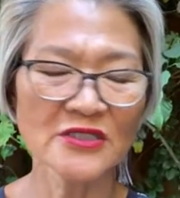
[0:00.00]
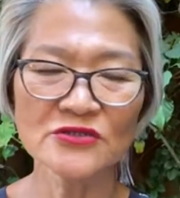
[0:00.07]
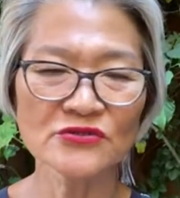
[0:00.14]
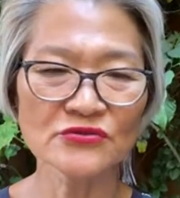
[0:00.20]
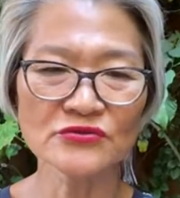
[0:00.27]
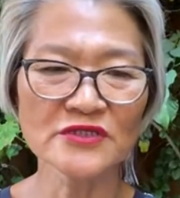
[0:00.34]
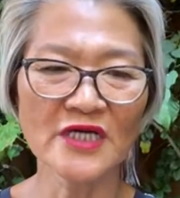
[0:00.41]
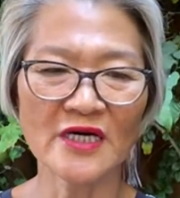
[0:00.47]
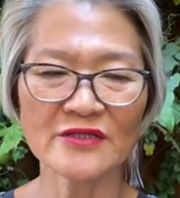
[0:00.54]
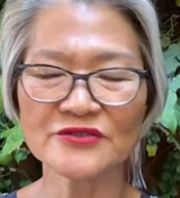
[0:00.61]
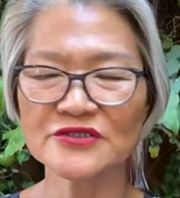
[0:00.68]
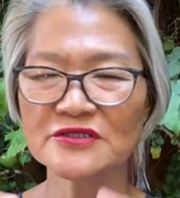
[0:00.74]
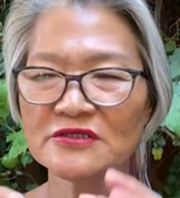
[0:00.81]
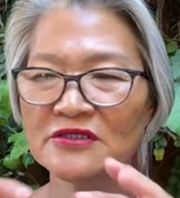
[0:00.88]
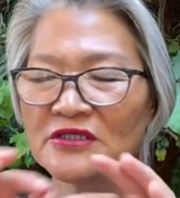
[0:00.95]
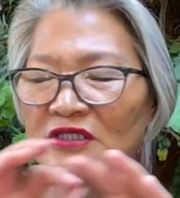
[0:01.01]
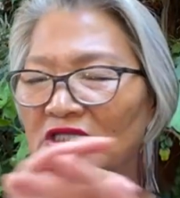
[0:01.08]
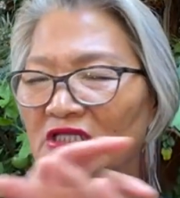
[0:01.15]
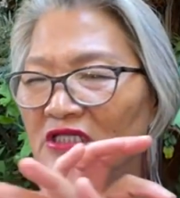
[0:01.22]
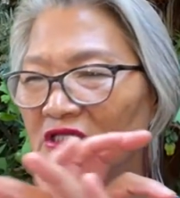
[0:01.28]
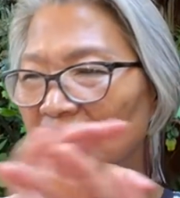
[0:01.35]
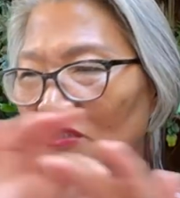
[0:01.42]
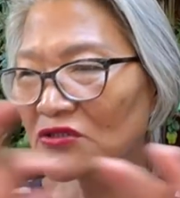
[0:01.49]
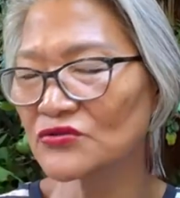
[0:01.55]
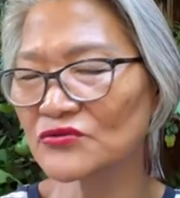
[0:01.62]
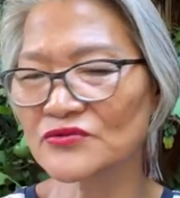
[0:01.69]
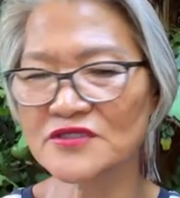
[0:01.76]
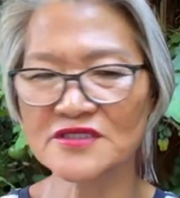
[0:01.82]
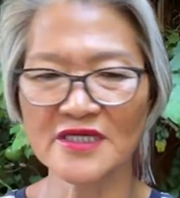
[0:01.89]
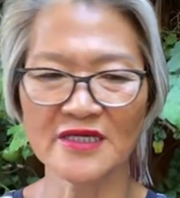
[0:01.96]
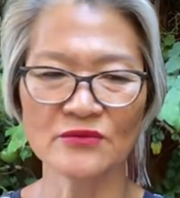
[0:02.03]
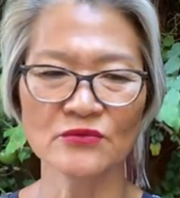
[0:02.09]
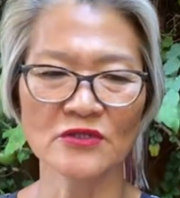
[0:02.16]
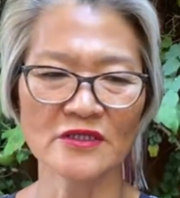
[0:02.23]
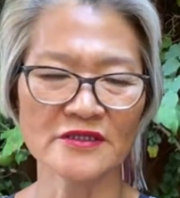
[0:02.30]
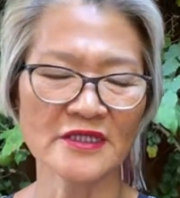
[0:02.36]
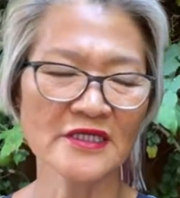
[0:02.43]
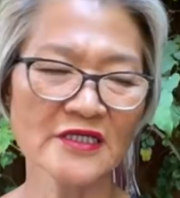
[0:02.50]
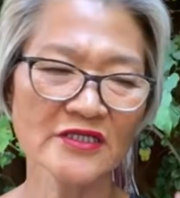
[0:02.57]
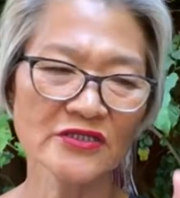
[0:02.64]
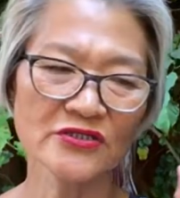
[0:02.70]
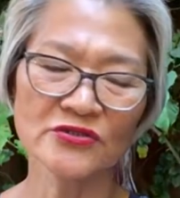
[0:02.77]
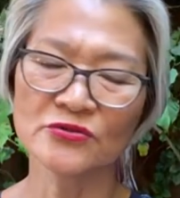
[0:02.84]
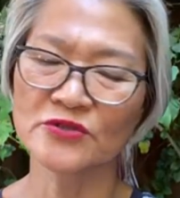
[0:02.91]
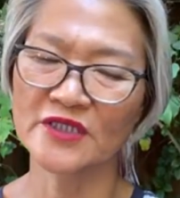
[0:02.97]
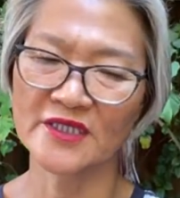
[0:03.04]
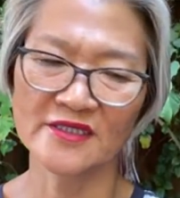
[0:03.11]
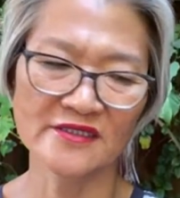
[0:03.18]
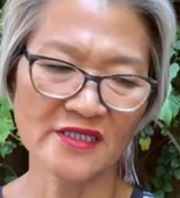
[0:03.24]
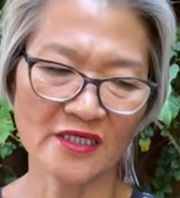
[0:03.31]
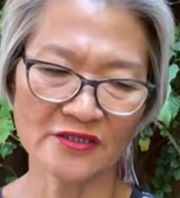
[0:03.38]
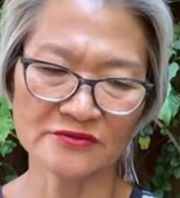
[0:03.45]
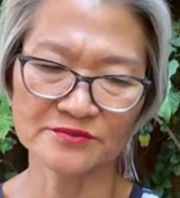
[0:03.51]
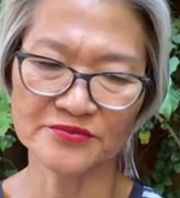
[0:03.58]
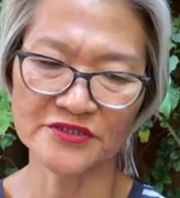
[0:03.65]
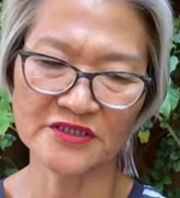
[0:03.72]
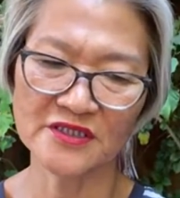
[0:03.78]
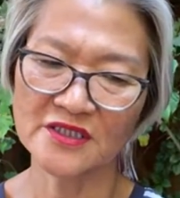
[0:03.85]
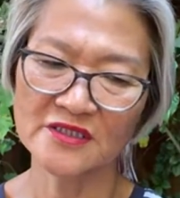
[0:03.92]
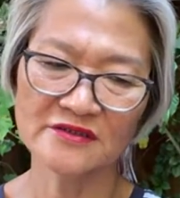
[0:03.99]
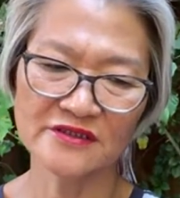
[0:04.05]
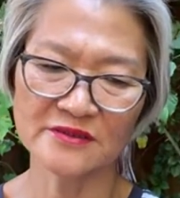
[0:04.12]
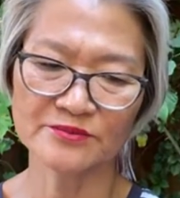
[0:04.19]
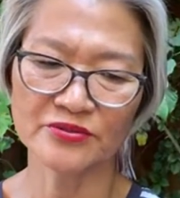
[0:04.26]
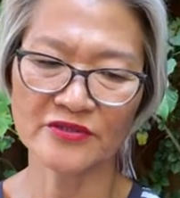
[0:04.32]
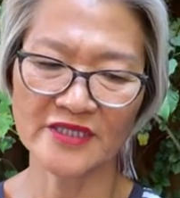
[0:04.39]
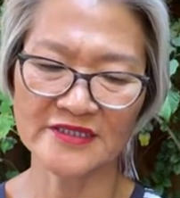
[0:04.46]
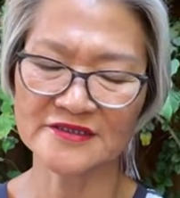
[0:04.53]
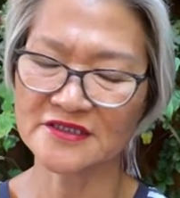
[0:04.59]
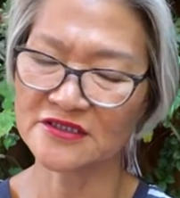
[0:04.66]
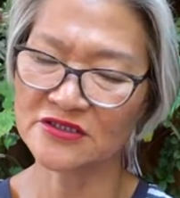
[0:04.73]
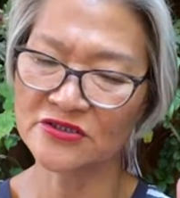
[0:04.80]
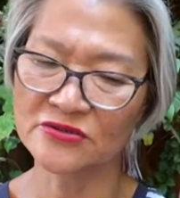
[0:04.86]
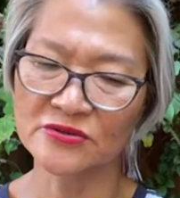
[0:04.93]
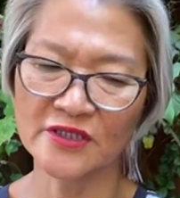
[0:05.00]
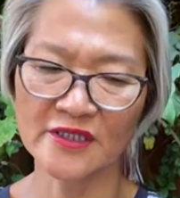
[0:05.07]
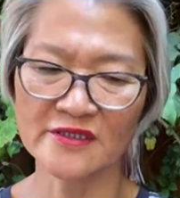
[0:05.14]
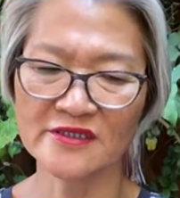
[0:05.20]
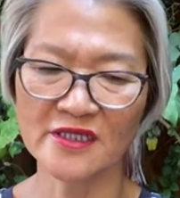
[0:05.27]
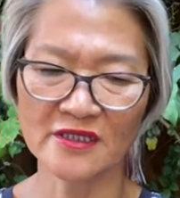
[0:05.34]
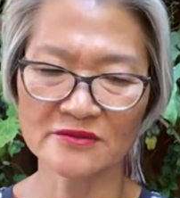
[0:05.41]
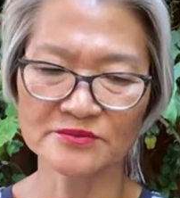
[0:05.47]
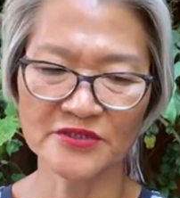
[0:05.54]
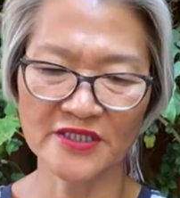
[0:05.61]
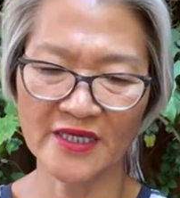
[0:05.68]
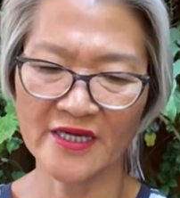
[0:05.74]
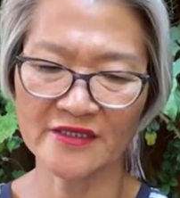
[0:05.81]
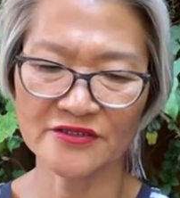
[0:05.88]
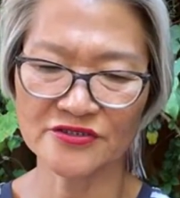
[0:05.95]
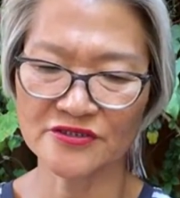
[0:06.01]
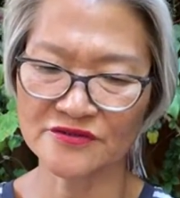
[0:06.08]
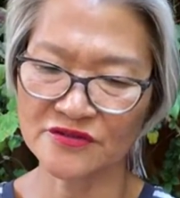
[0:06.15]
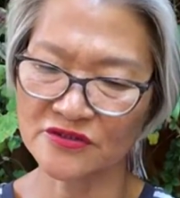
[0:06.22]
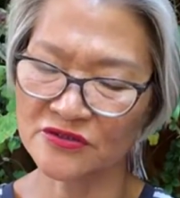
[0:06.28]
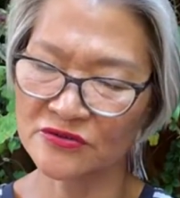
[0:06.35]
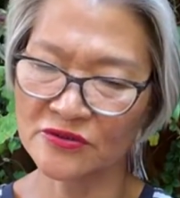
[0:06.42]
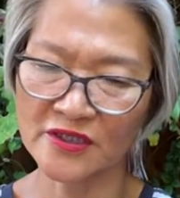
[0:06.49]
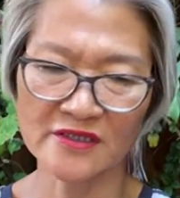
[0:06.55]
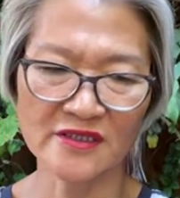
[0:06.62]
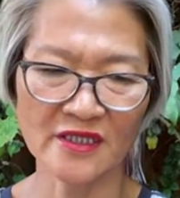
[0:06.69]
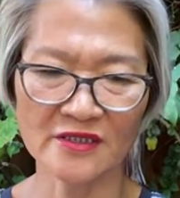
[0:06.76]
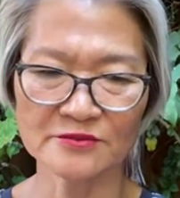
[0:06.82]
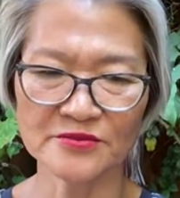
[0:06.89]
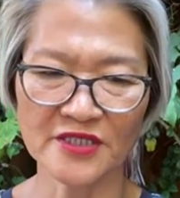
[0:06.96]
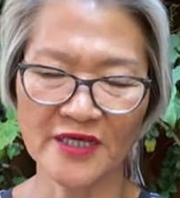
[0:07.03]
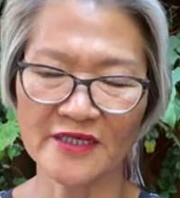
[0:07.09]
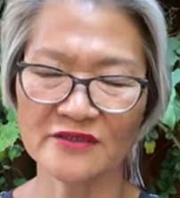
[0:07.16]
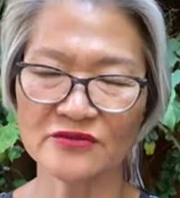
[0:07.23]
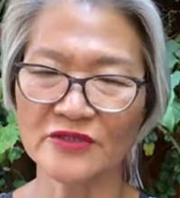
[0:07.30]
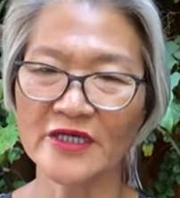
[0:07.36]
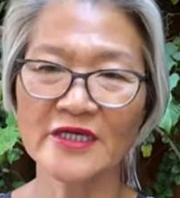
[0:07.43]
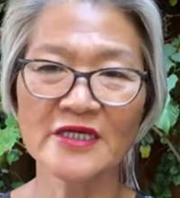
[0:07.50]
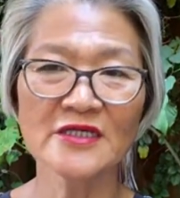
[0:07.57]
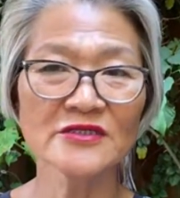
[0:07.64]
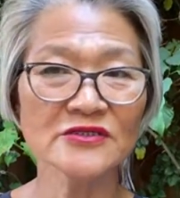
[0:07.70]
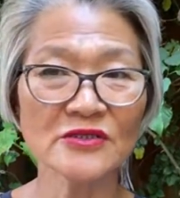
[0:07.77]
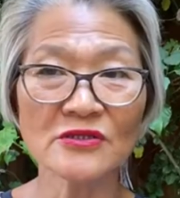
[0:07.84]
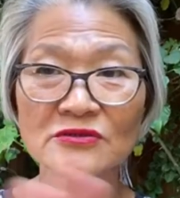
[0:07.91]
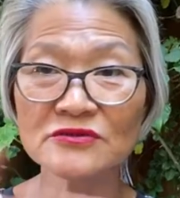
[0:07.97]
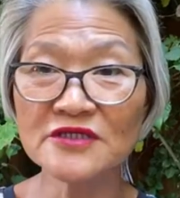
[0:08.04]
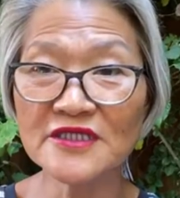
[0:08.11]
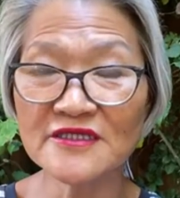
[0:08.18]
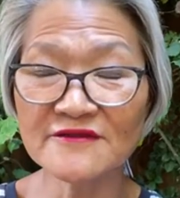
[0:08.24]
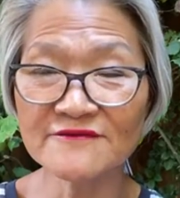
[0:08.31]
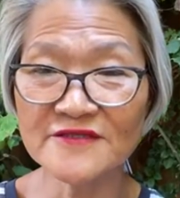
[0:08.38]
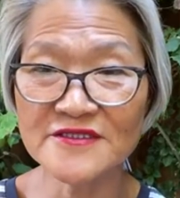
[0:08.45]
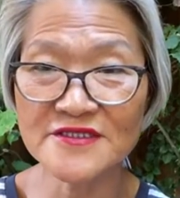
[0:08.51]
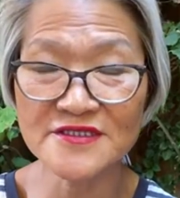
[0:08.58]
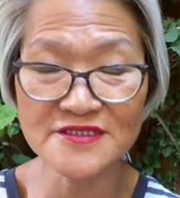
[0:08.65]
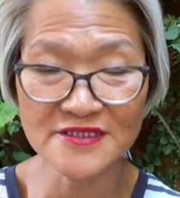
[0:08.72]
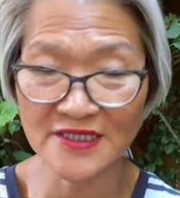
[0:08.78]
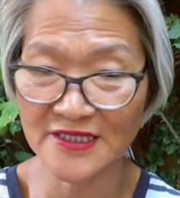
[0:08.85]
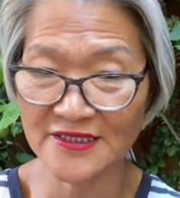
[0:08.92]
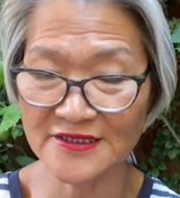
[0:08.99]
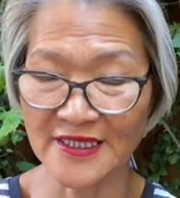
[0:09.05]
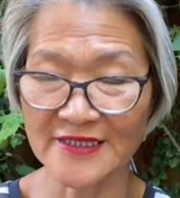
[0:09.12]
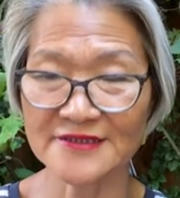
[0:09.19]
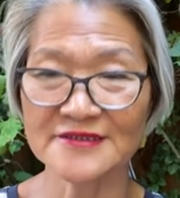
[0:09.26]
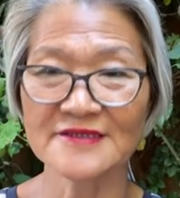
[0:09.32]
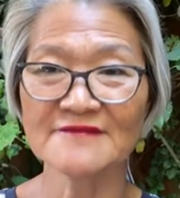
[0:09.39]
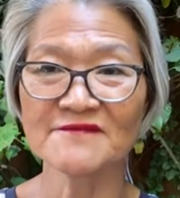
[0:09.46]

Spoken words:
Do not need to say word. You cannot be depressed. You cannot be anxious. You cannot be angry. Don't even say that.